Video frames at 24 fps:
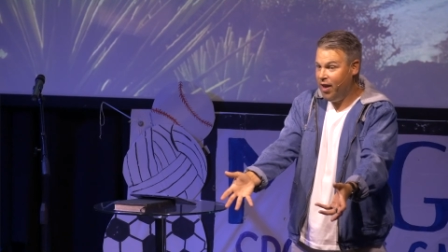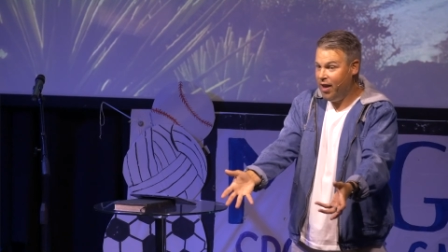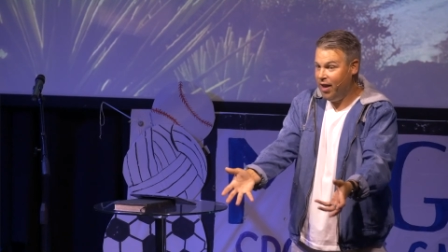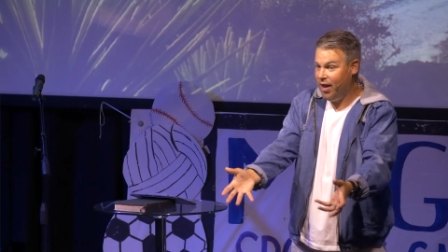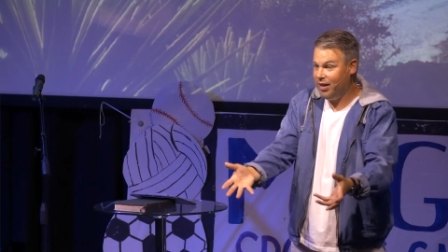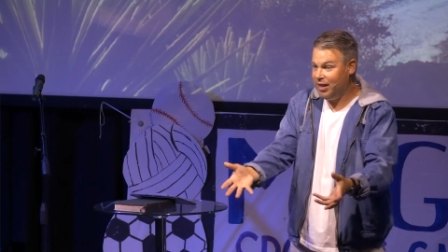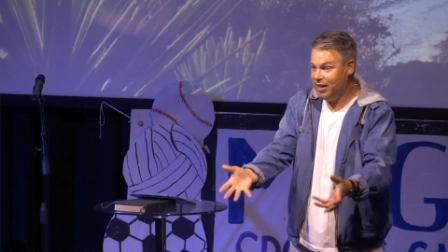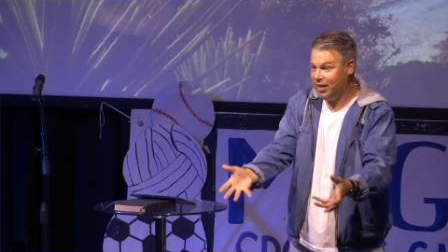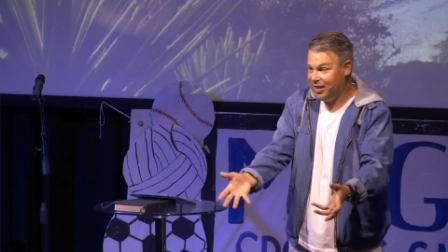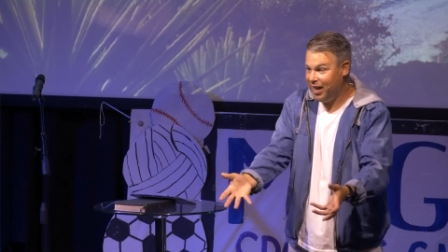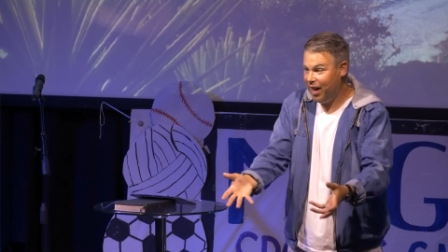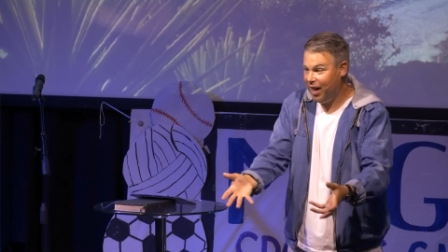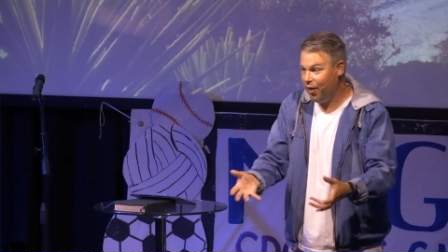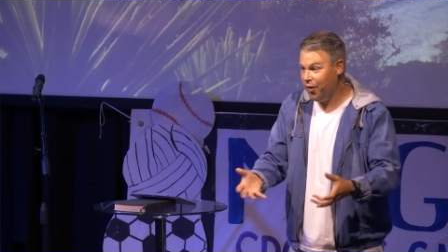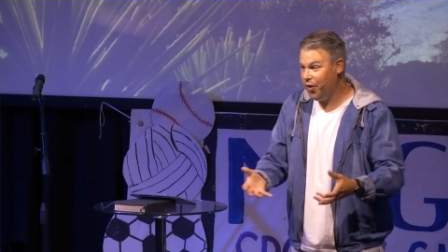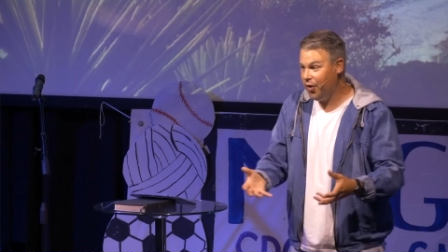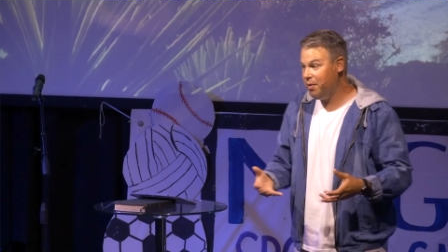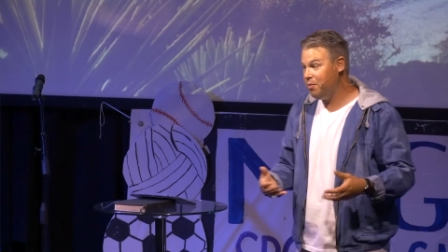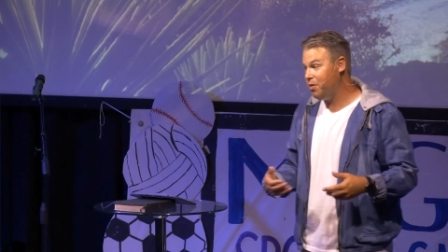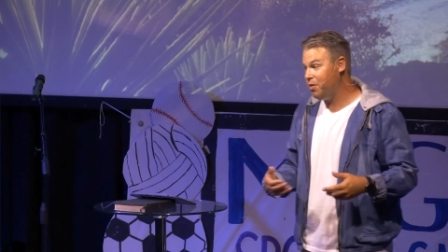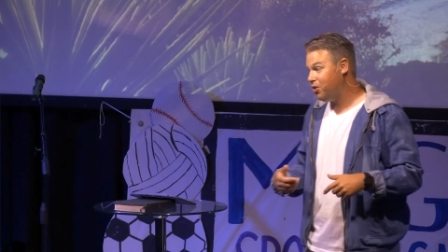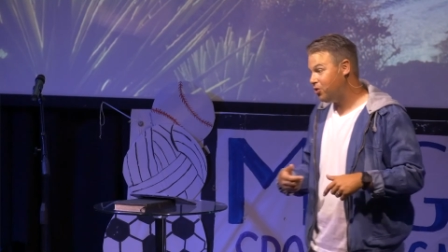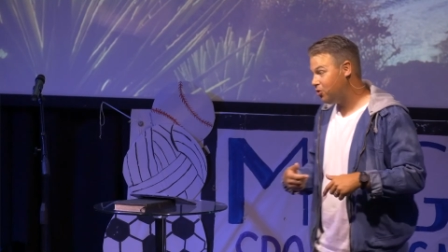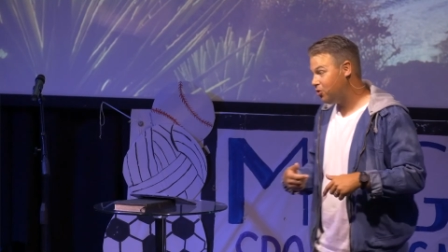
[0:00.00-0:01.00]
and to tell
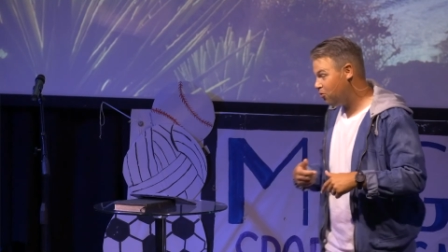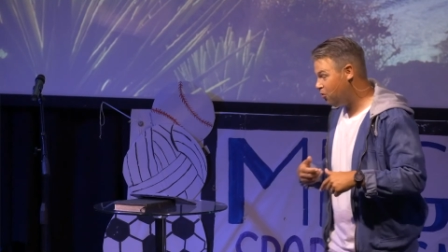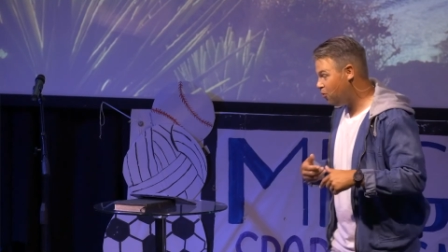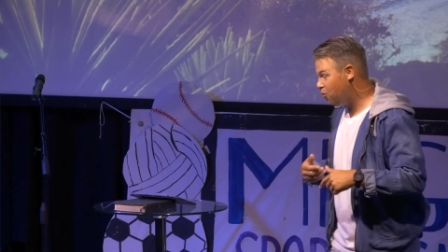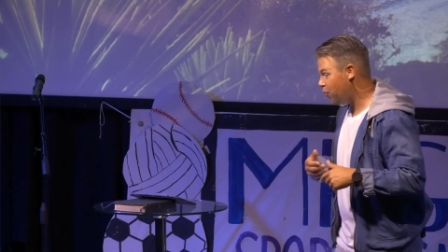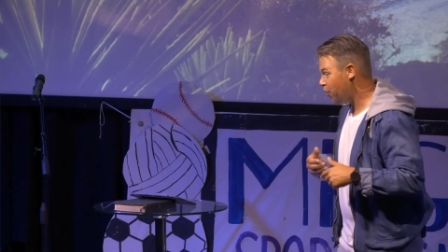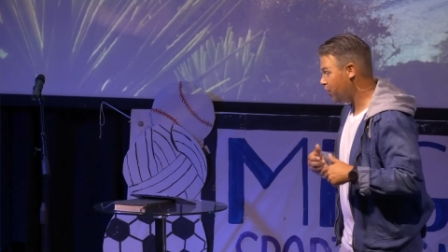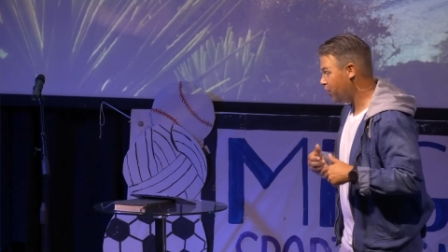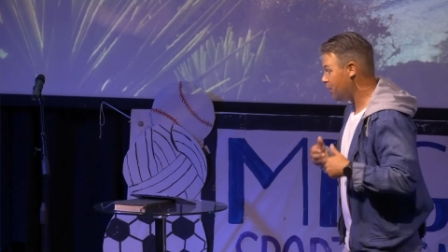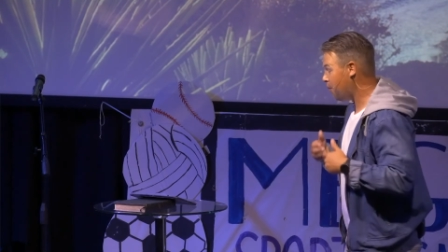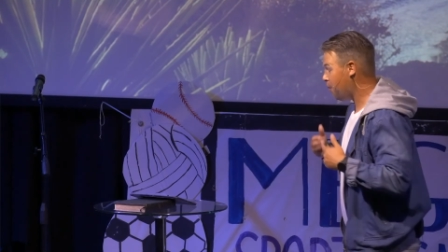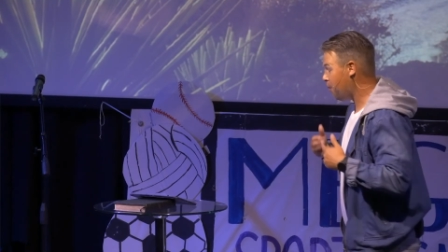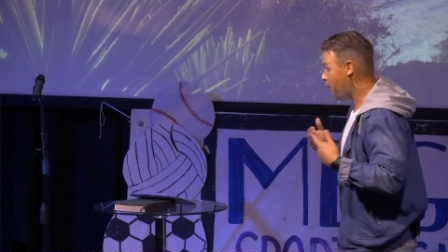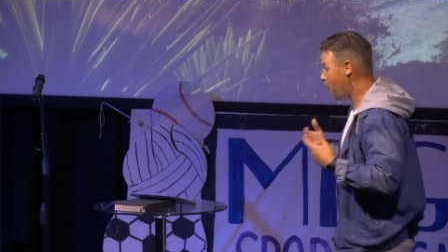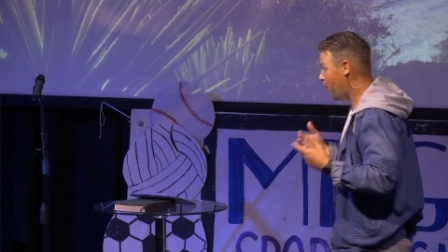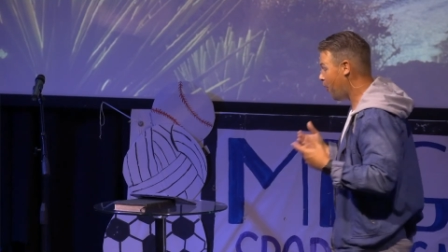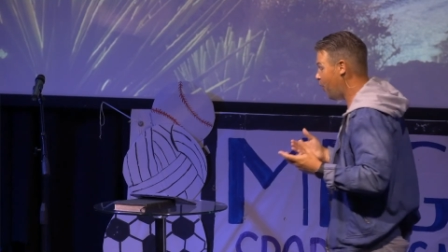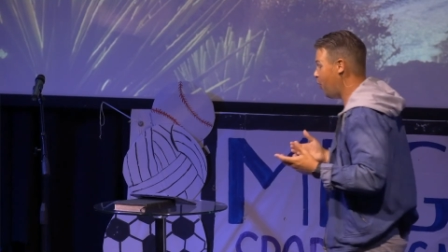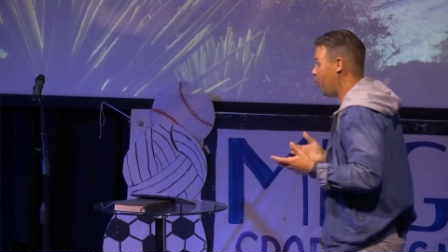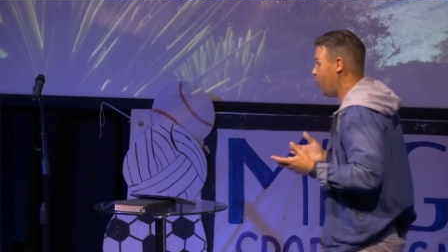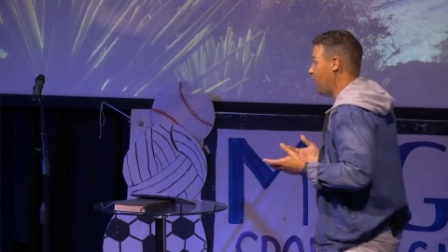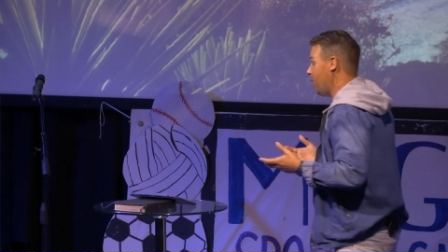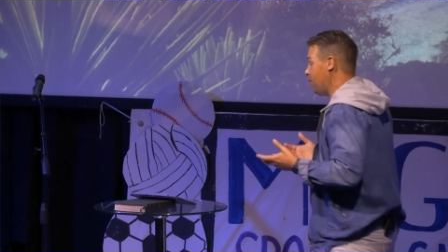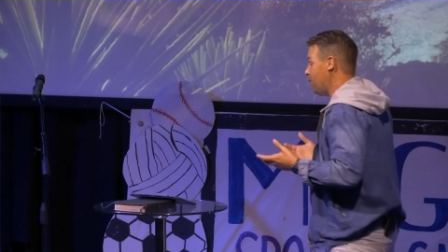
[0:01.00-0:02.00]
them the truth and to
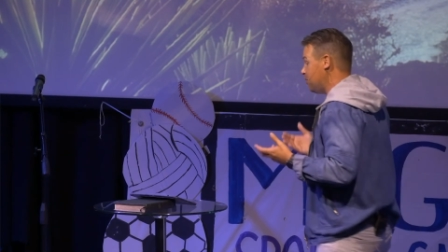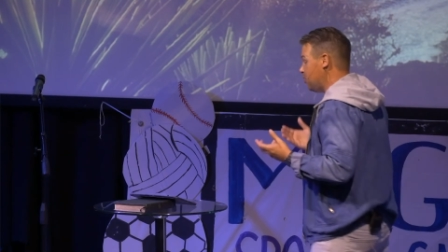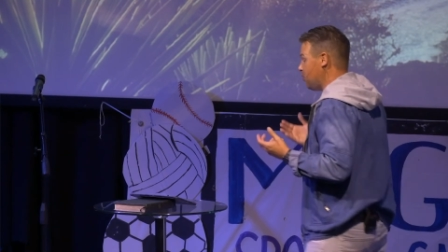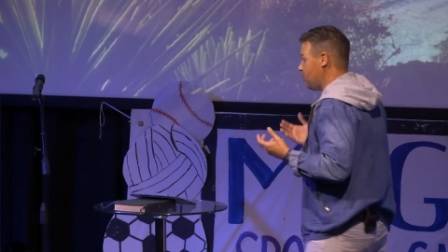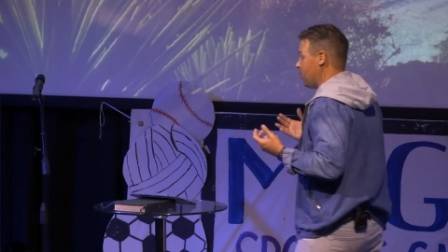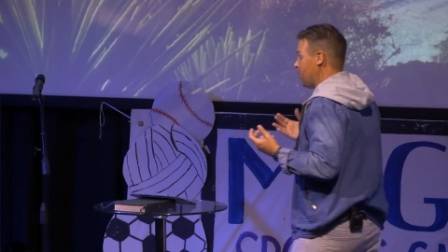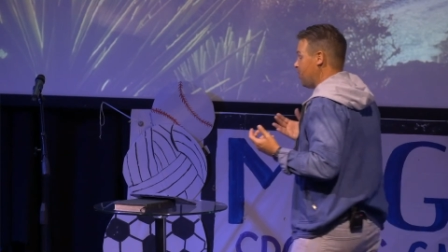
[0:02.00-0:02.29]
point them to a